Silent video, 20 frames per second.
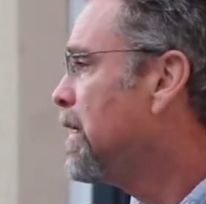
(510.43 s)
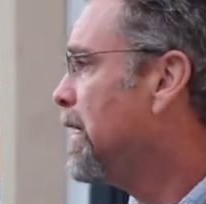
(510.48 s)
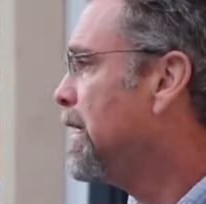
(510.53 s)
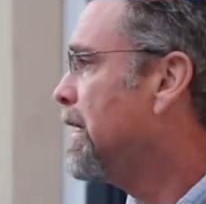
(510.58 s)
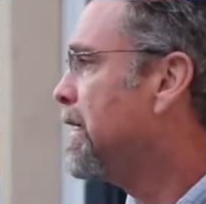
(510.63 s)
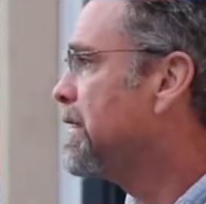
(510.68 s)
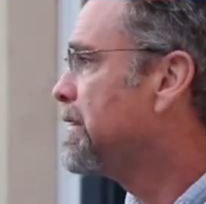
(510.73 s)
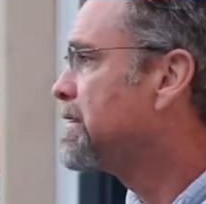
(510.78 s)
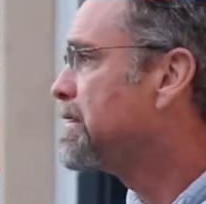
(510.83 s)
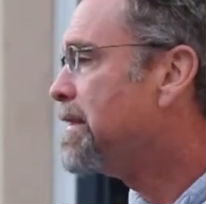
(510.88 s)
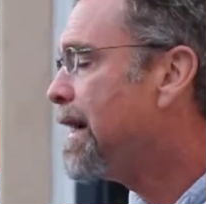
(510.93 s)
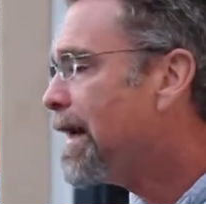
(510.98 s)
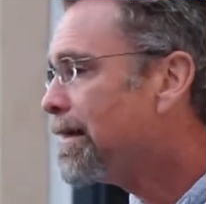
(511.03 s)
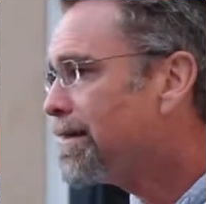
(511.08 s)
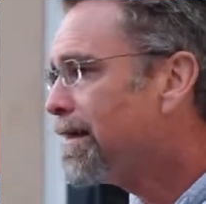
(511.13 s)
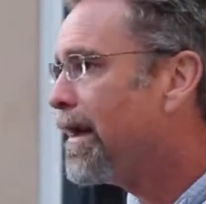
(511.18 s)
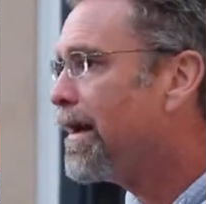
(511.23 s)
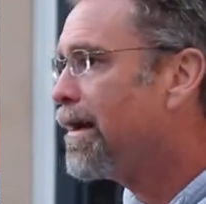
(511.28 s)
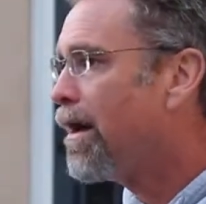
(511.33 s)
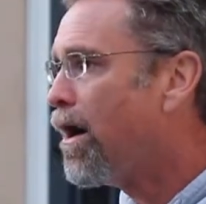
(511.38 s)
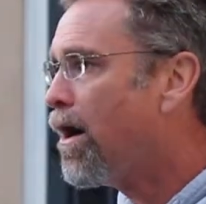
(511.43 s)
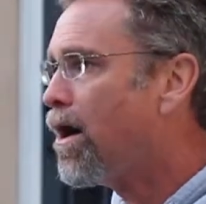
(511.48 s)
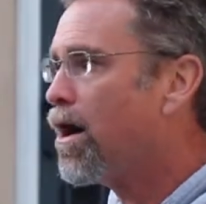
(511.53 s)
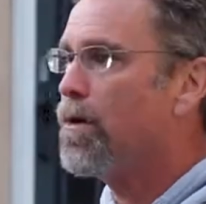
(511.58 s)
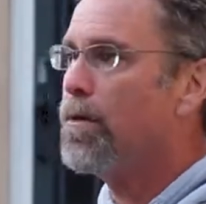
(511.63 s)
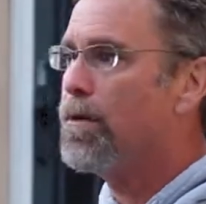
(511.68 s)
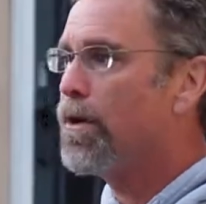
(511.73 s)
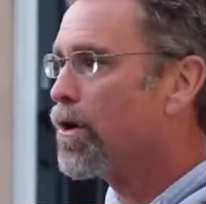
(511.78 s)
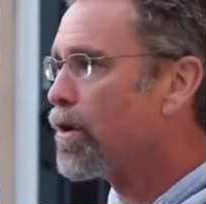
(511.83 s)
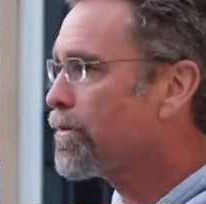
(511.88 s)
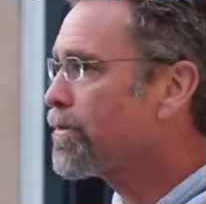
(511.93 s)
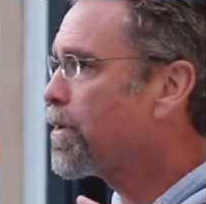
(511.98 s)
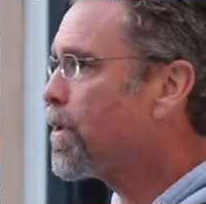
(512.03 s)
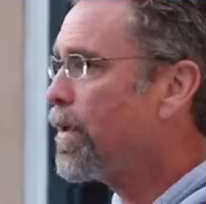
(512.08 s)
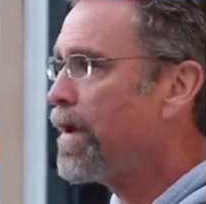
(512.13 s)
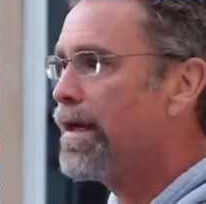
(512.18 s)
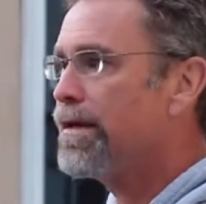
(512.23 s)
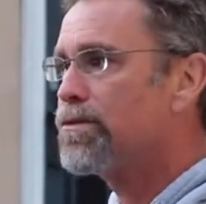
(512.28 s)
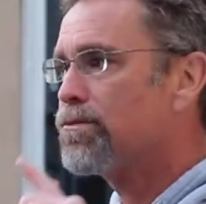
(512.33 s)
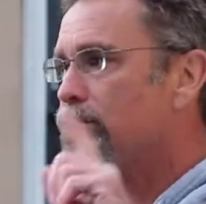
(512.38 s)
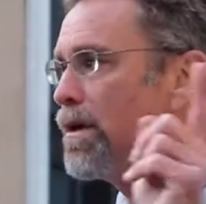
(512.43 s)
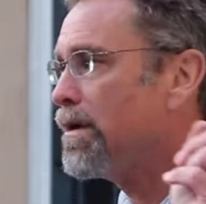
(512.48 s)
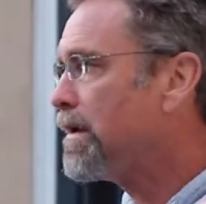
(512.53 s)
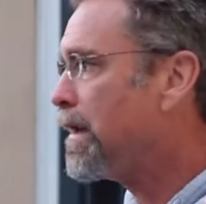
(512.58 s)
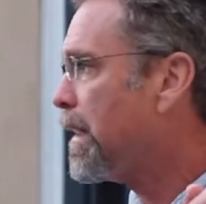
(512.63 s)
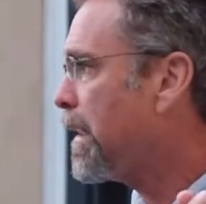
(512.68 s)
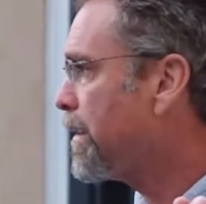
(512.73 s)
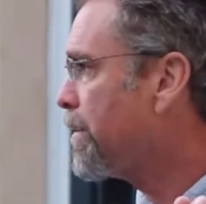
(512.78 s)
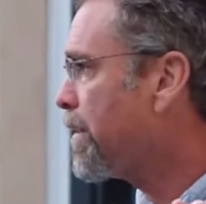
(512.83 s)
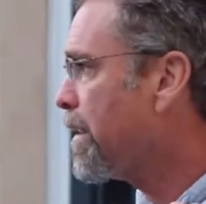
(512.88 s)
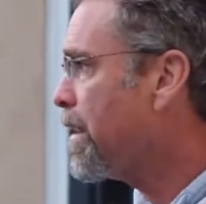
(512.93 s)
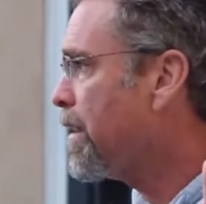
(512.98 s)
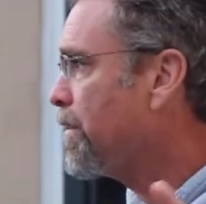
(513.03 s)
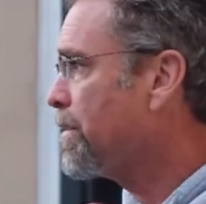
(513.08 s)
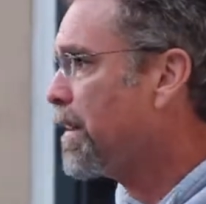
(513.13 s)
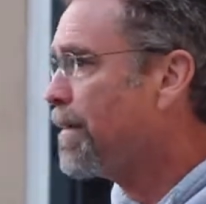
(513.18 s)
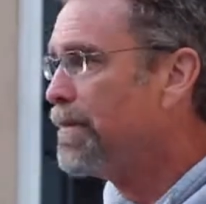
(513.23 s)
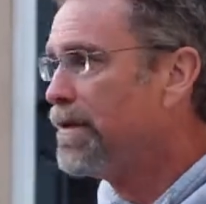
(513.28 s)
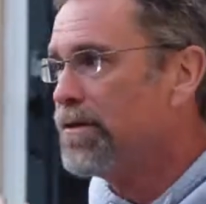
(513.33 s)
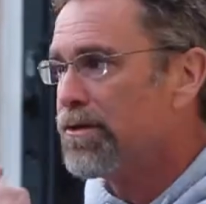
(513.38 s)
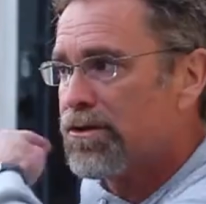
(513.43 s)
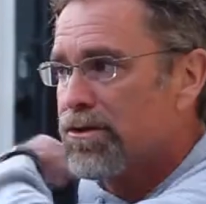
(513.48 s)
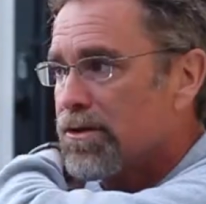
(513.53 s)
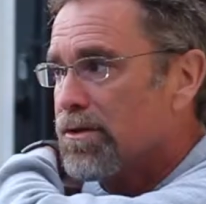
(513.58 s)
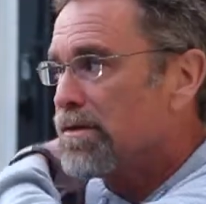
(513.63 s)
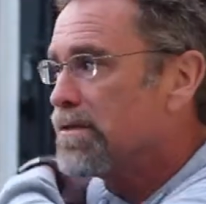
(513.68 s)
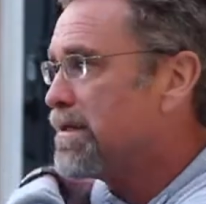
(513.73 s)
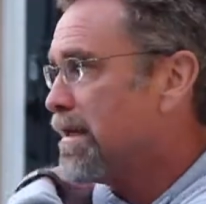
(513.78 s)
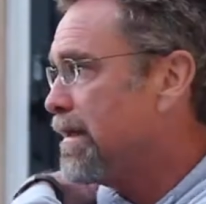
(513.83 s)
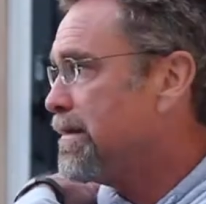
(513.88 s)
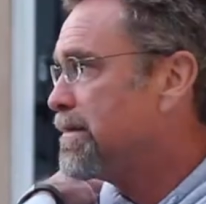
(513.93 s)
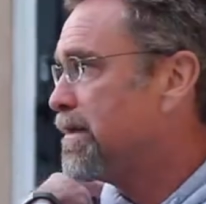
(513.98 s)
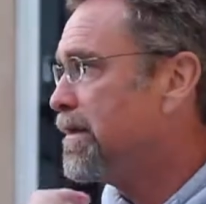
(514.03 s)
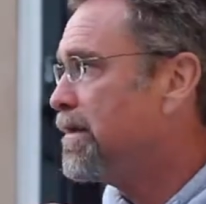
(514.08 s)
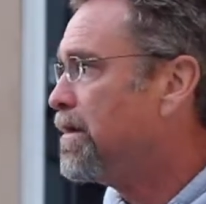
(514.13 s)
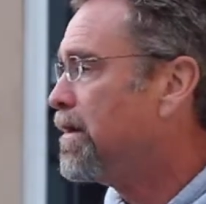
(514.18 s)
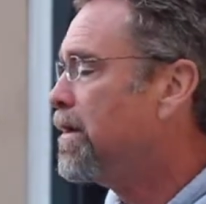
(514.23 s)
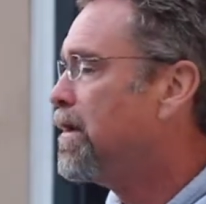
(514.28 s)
And it's not that hard. Earthquakes run to high ground. The shirt says it.